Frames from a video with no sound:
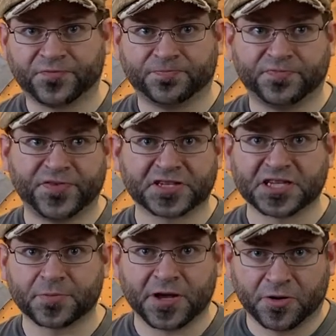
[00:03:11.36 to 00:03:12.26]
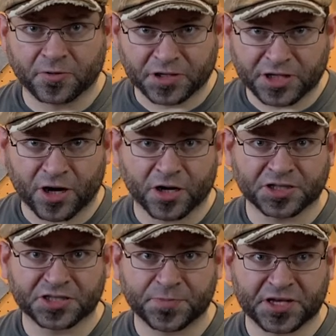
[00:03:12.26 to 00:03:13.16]
fixing my own
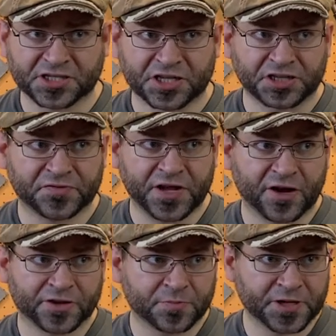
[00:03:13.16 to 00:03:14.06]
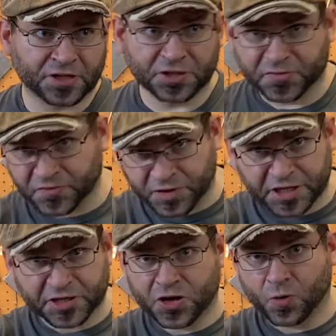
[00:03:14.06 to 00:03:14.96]
guitars because I lived out in the middle of
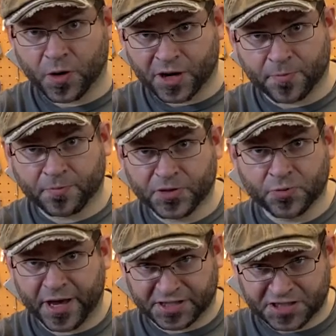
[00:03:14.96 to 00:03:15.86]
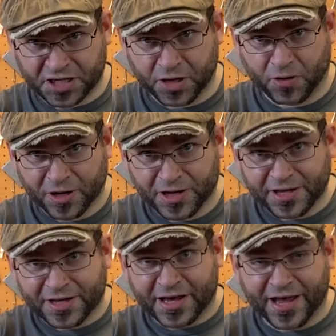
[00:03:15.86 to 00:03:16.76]
like nowhere, New Mexico.
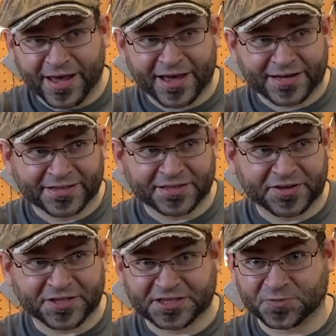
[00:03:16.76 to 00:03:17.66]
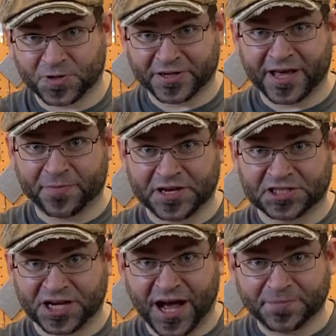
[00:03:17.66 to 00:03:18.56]
And there just weren't that many
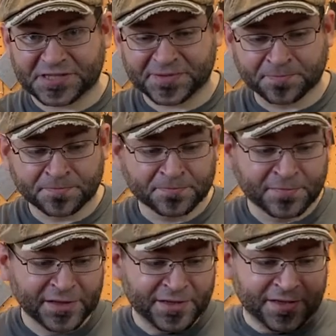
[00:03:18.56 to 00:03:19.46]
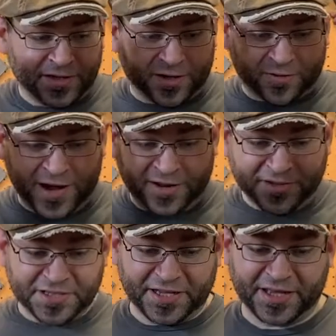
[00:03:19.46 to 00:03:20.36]
shops
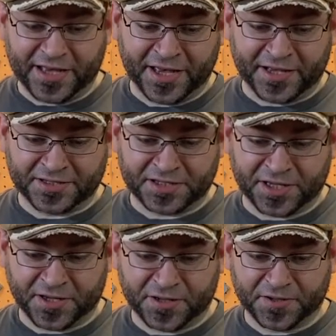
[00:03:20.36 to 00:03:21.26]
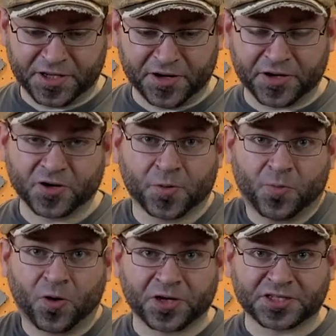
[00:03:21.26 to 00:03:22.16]
around, and I grew up
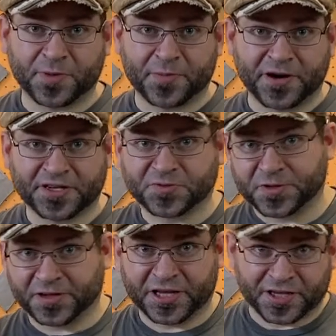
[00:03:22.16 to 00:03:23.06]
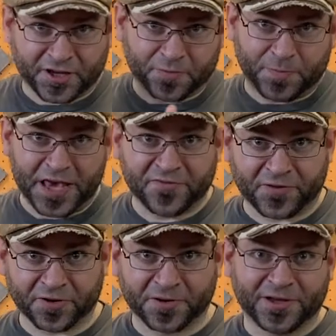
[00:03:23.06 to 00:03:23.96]
poor, so my parents wouldn't pay
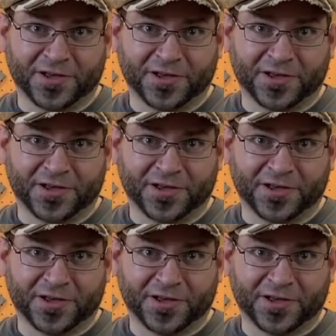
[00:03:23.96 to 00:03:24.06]
for